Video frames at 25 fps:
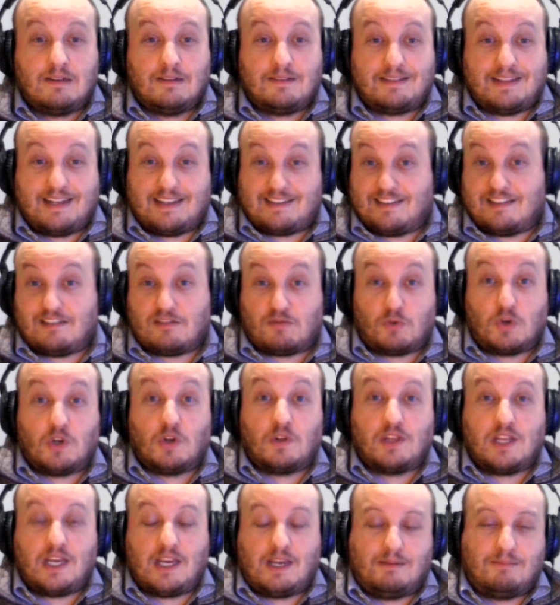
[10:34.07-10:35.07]
That's his real
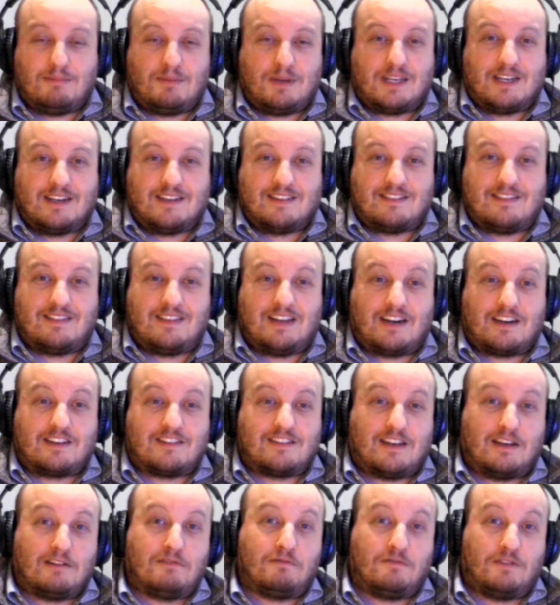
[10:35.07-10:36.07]
name because
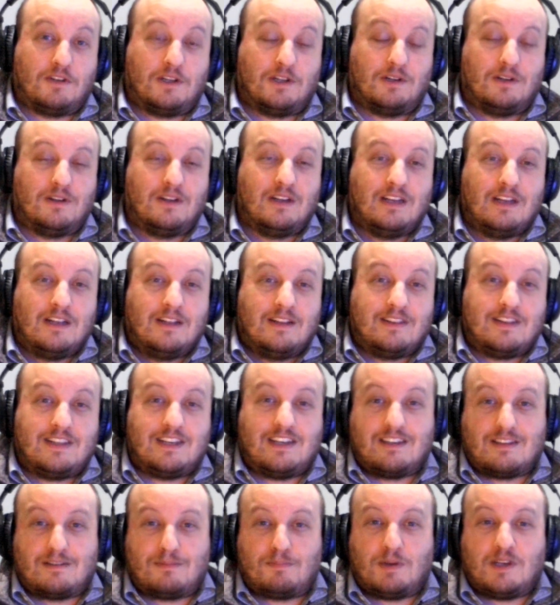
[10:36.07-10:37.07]
Darksydephil,
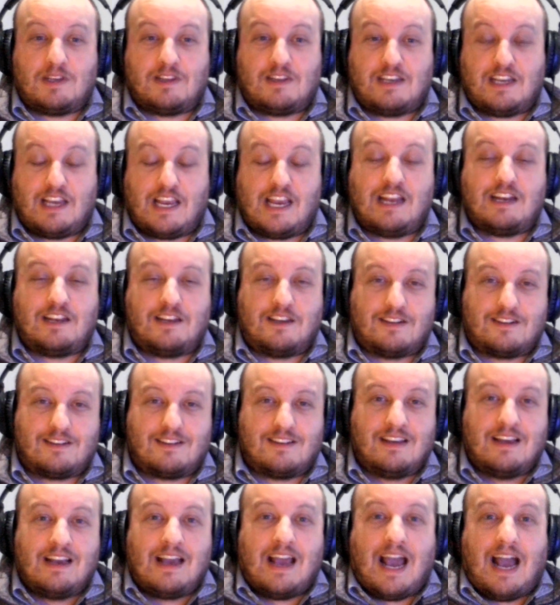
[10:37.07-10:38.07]
DSP, the idiot,
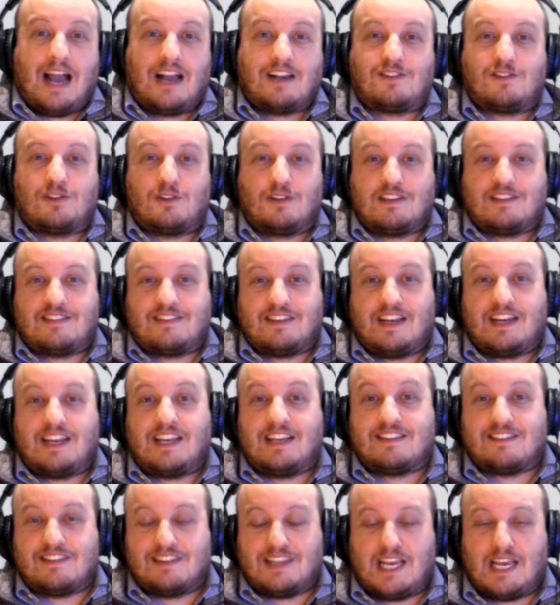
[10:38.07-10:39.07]
actually said
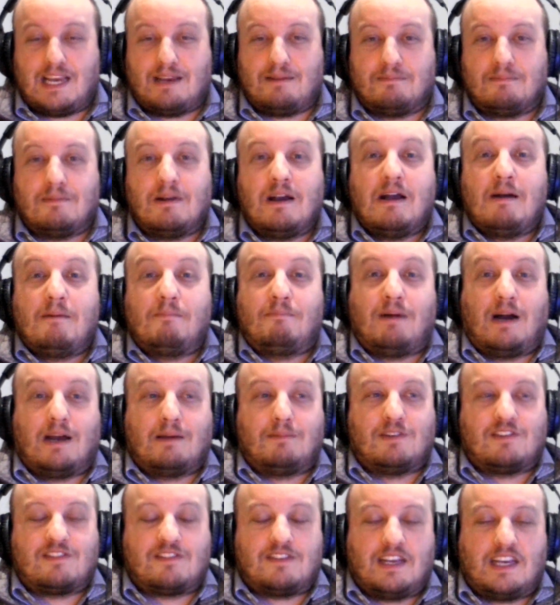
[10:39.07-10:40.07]
his name by
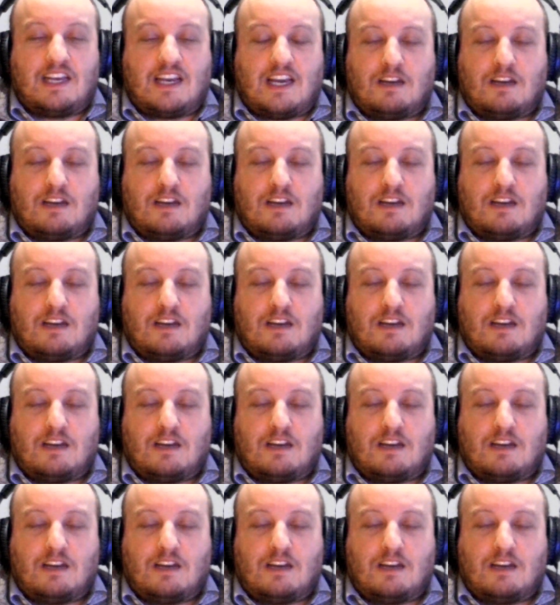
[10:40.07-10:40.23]
mistake.